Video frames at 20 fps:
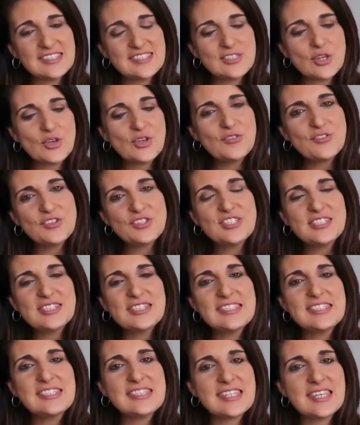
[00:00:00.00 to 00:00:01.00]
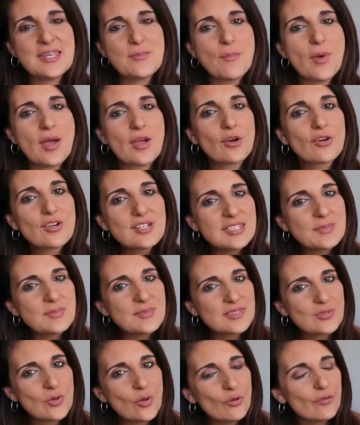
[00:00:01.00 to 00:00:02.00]
So if you didn't see my
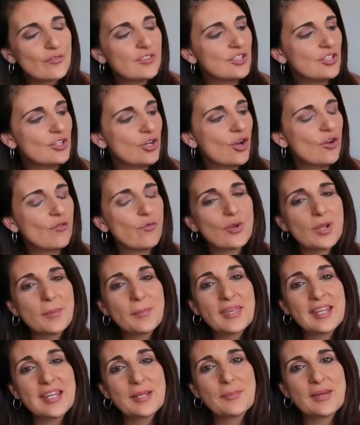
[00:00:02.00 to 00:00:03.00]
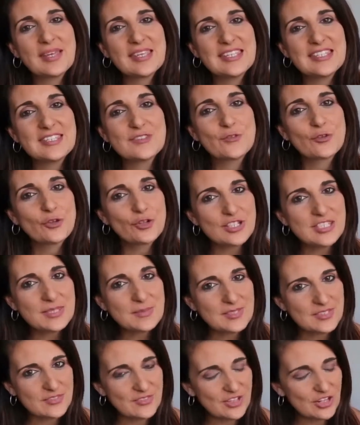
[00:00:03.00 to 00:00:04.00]
Christmas haul video of what I'm getting my kids for
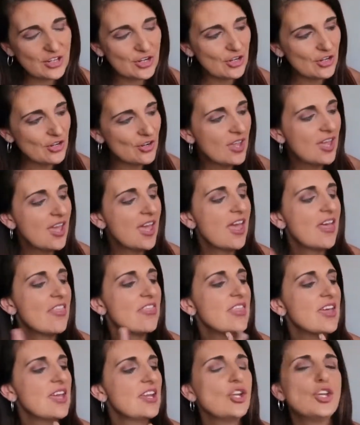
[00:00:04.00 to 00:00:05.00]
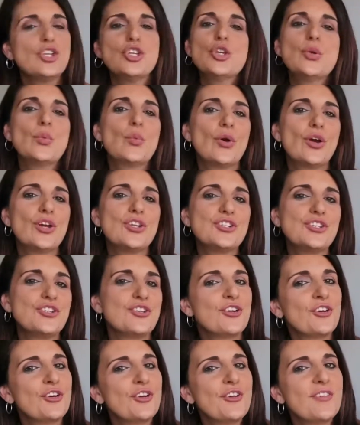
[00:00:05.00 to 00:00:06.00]
Christmas video, then you won't
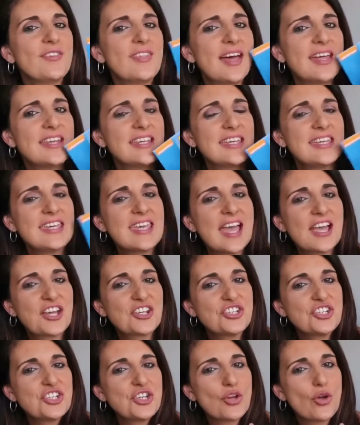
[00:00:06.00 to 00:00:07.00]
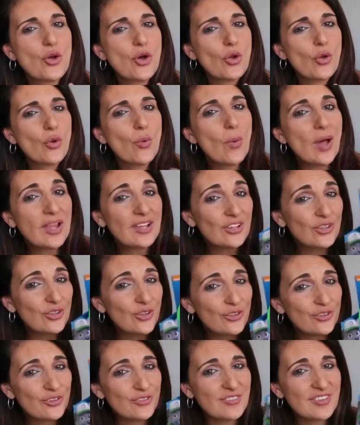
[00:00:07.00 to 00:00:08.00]
know that he actually got quite a
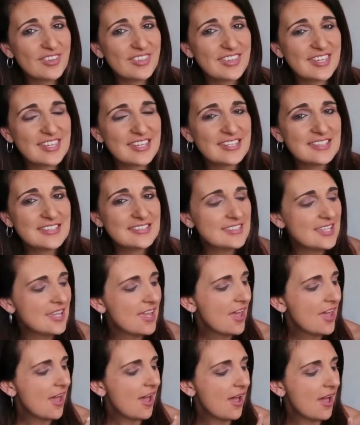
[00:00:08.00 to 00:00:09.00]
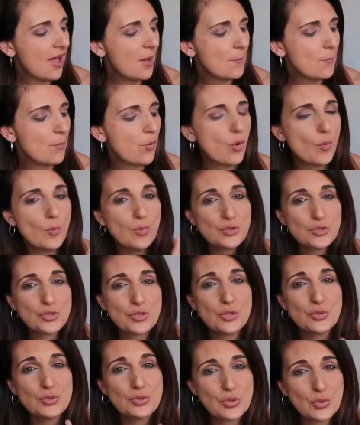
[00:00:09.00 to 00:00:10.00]
lot of these um, Paw
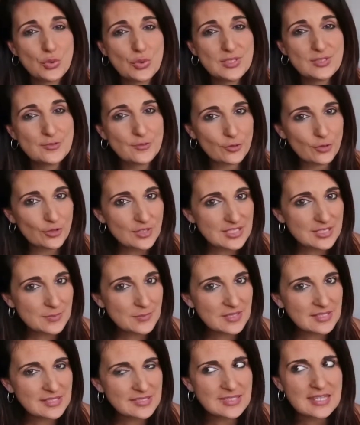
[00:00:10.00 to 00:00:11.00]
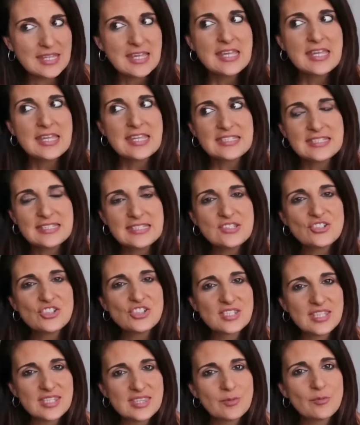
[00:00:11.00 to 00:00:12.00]
Patrol toys for Christmas. He didn't
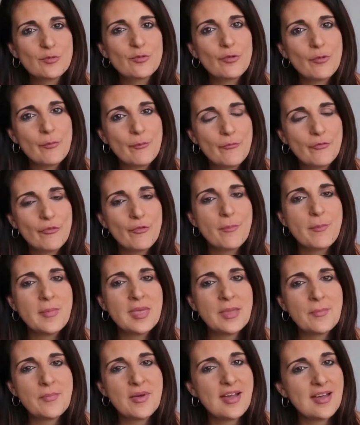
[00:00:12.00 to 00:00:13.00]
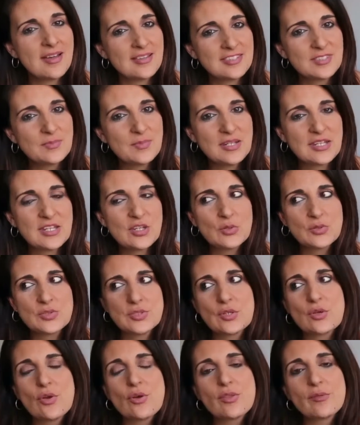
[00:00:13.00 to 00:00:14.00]
just get them from, from me and my husband, he
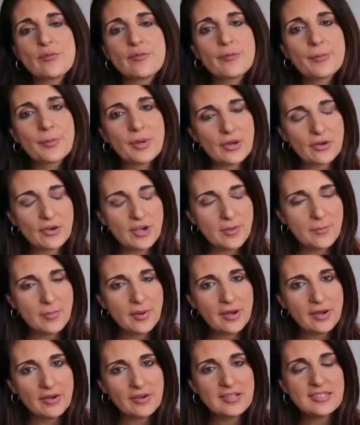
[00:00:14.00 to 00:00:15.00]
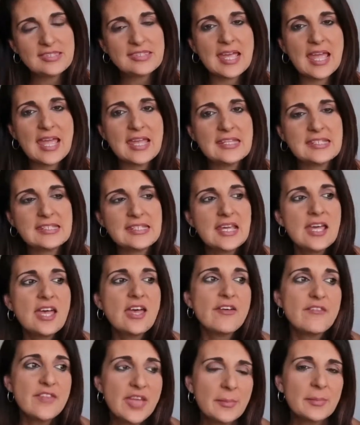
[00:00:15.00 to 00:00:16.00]
also got them from grandparents and
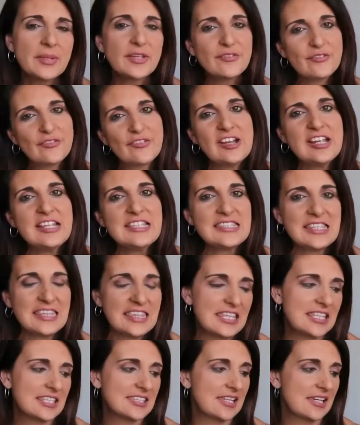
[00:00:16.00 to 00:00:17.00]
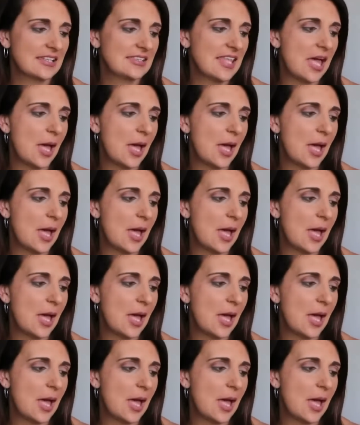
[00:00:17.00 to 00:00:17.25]
family and friends and things like